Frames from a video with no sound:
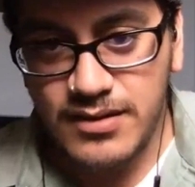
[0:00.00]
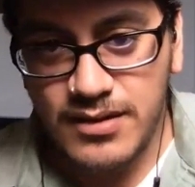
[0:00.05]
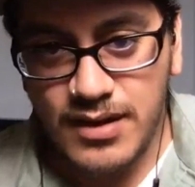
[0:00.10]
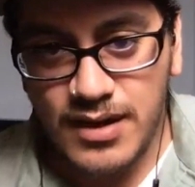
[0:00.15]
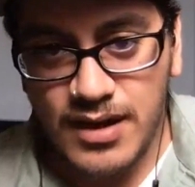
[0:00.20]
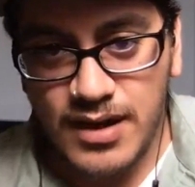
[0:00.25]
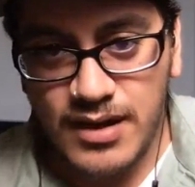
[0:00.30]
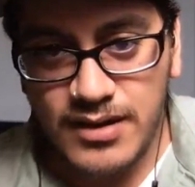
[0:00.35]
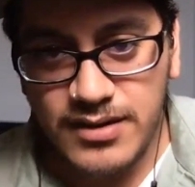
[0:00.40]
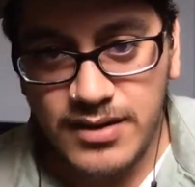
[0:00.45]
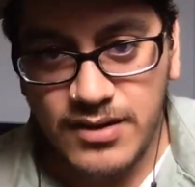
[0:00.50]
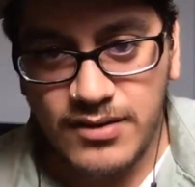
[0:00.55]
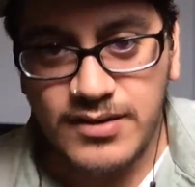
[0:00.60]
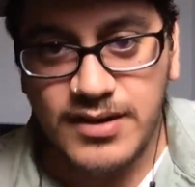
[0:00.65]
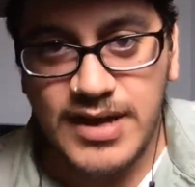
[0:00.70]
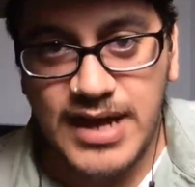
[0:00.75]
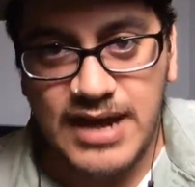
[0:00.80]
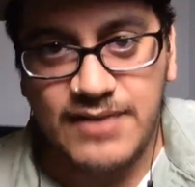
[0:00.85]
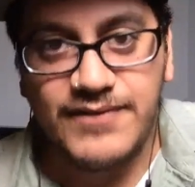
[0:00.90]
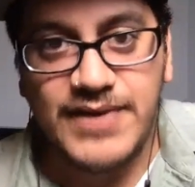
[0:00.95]

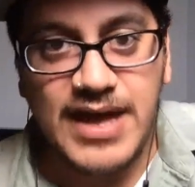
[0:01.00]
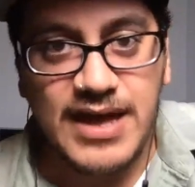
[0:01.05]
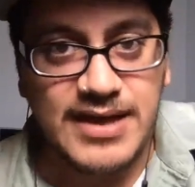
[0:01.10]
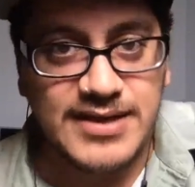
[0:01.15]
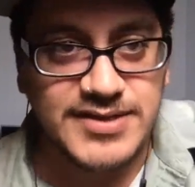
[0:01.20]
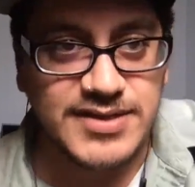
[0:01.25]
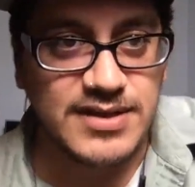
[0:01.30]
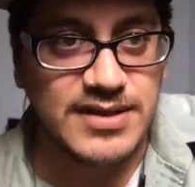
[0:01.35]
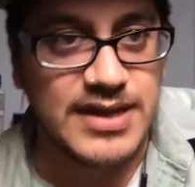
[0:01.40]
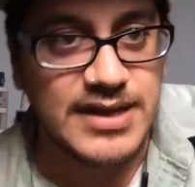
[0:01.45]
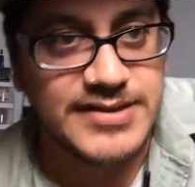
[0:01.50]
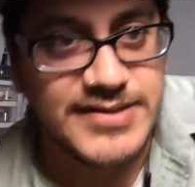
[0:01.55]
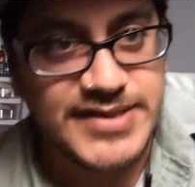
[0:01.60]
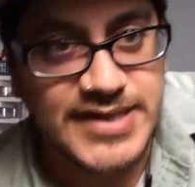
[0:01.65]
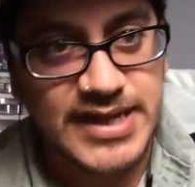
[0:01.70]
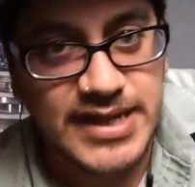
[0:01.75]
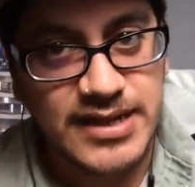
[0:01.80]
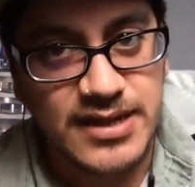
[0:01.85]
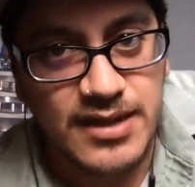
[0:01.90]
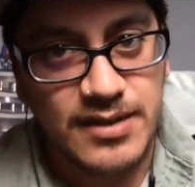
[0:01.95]
as
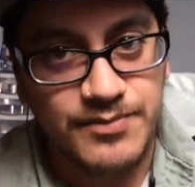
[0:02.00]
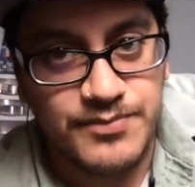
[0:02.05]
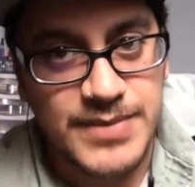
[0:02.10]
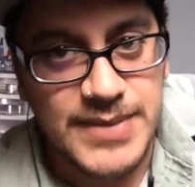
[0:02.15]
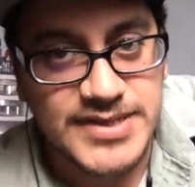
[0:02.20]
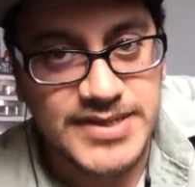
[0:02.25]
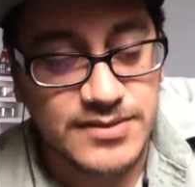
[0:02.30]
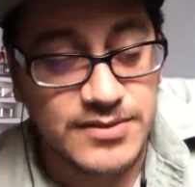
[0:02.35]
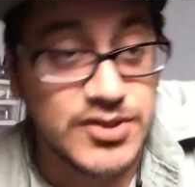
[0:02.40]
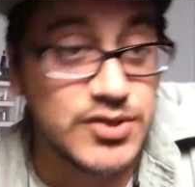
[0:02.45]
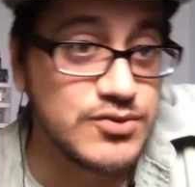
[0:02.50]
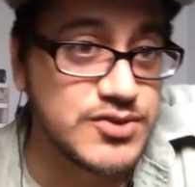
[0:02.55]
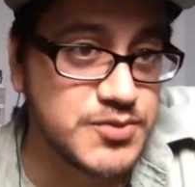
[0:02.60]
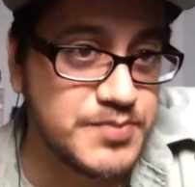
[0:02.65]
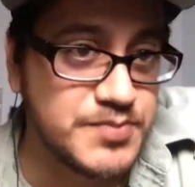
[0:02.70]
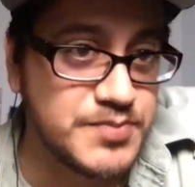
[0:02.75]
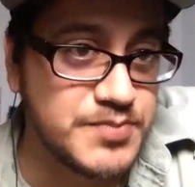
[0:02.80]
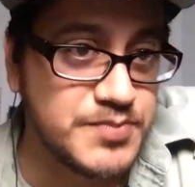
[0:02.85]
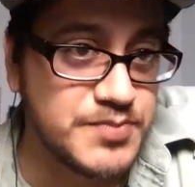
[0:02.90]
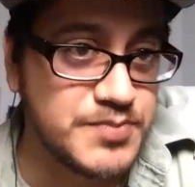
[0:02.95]
a huge
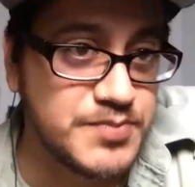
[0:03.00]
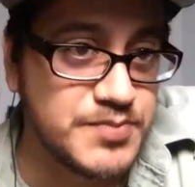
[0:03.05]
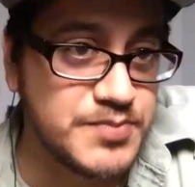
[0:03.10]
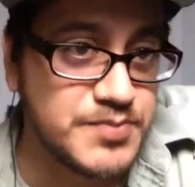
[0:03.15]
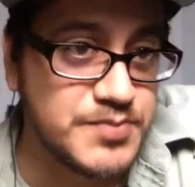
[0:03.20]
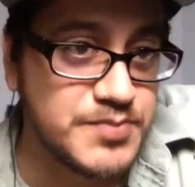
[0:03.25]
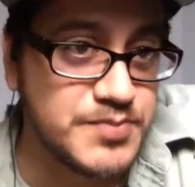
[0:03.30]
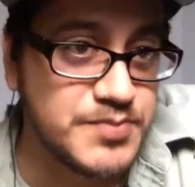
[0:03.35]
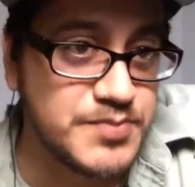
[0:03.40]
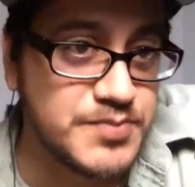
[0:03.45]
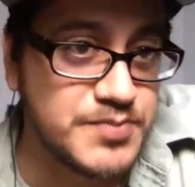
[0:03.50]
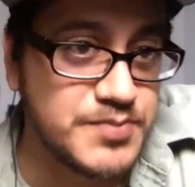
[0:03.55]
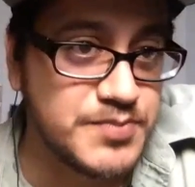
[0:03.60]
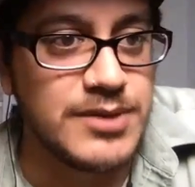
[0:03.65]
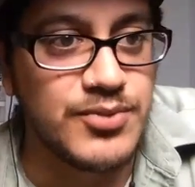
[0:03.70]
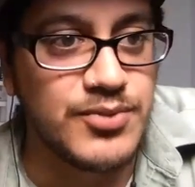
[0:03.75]
benefit for some people.